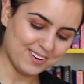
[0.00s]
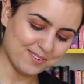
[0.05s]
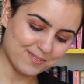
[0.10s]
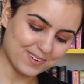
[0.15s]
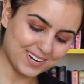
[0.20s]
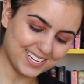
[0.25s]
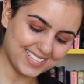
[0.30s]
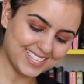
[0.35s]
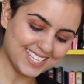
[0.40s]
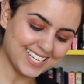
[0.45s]

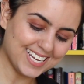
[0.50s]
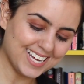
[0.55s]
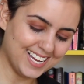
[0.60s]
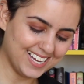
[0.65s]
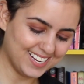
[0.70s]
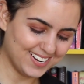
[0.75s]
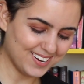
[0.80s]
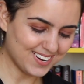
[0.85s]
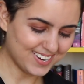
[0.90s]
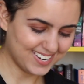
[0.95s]
What the?
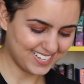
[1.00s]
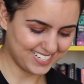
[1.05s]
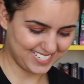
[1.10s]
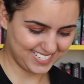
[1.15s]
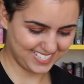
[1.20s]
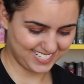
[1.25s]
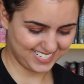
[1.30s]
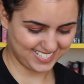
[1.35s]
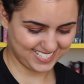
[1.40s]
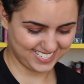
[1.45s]

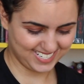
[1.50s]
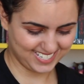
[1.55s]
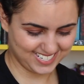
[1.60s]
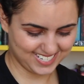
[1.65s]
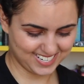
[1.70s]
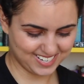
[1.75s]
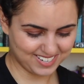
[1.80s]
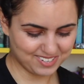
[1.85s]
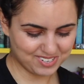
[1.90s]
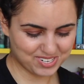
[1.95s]

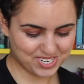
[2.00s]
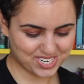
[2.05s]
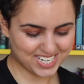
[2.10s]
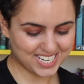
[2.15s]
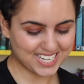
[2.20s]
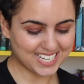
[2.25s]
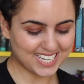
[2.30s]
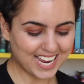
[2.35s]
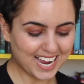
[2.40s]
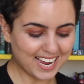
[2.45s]
Oh
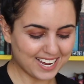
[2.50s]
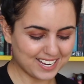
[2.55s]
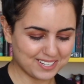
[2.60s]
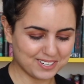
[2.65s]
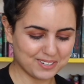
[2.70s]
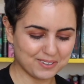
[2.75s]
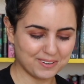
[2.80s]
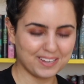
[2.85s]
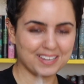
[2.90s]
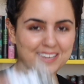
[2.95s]
shit,
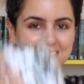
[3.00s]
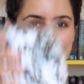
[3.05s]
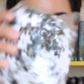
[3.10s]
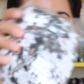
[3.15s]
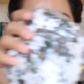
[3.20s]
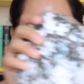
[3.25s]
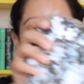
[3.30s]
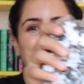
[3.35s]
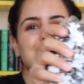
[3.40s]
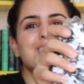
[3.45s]
yeah, okay,
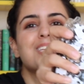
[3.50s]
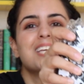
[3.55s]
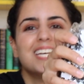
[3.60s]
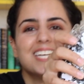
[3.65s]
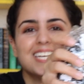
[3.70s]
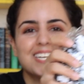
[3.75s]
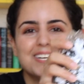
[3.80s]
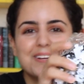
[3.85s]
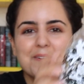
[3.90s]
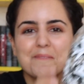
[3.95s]

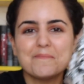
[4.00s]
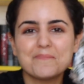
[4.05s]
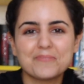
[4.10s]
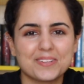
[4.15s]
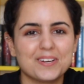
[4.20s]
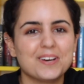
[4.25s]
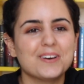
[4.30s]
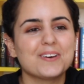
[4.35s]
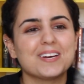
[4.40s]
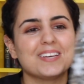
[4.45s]

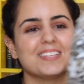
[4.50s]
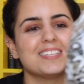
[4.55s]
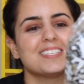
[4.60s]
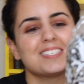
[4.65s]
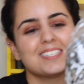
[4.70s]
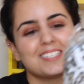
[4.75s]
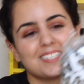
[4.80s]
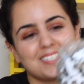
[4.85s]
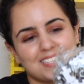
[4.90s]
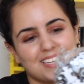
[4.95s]
okay, this
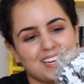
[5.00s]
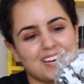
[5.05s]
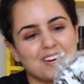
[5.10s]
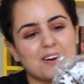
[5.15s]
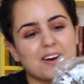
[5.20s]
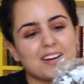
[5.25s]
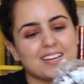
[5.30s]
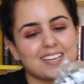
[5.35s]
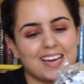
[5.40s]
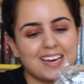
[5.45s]
is,
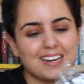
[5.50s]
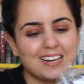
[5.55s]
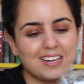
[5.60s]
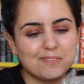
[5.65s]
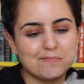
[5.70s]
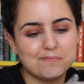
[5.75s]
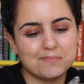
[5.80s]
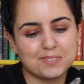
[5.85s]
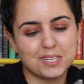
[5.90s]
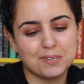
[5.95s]

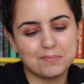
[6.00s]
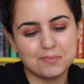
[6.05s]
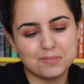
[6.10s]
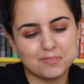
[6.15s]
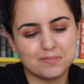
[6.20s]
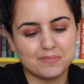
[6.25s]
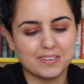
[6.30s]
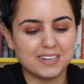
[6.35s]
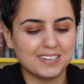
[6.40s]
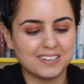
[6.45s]
again, some people
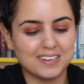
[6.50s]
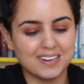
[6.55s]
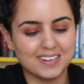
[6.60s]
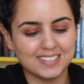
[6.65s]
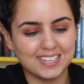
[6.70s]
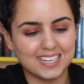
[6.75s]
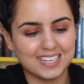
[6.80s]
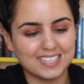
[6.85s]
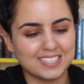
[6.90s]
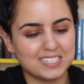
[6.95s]
might not
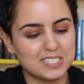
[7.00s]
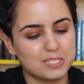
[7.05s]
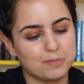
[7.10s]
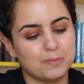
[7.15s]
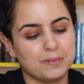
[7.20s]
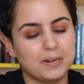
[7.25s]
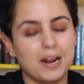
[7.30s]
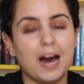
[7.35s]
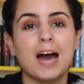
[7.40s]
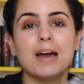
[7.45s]
like this,
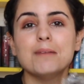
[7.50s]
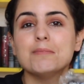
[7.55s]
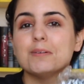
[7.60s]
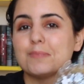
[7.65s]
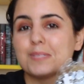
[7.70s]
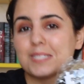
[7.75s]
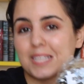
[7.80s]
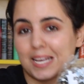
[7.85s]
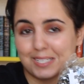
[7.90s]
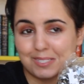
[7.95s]
but I'm
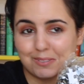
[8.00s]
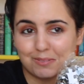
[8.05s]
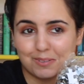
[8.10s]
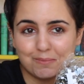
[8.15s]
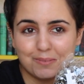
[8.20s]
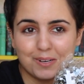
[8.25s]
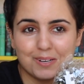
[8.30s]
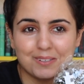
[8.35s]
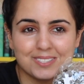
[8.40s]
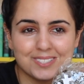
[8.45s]
obsessed with
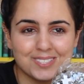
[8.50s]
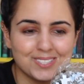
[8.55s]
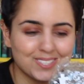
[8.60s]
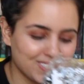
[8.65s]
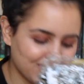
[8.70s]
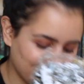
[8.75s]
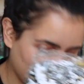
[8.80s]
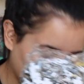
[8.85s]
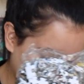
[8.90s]
puzzles.